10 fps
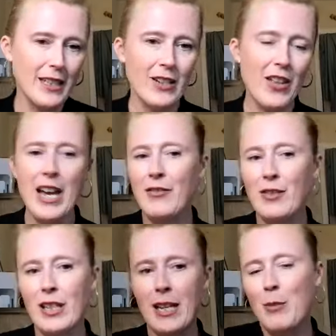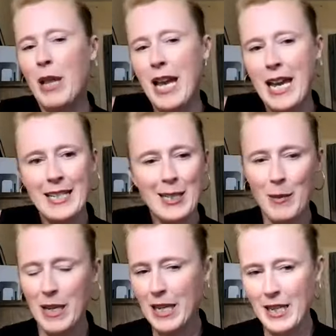They have to plan
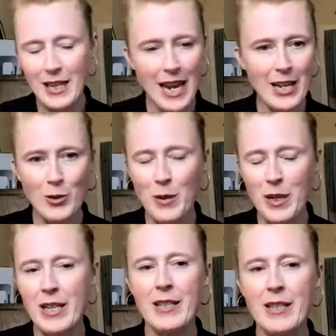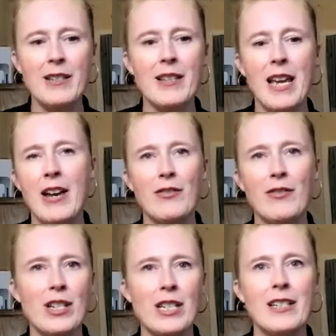speaking engagements. They
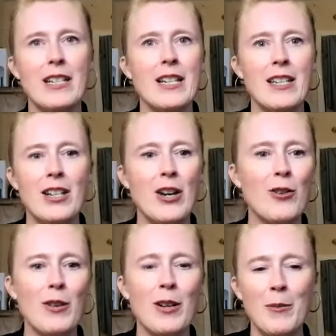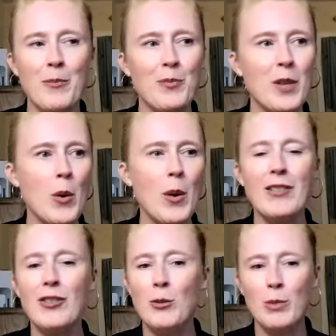have to, go out
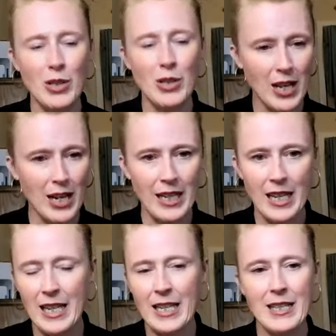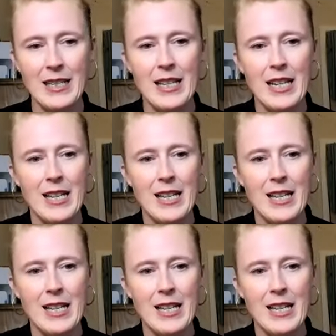and do book signings.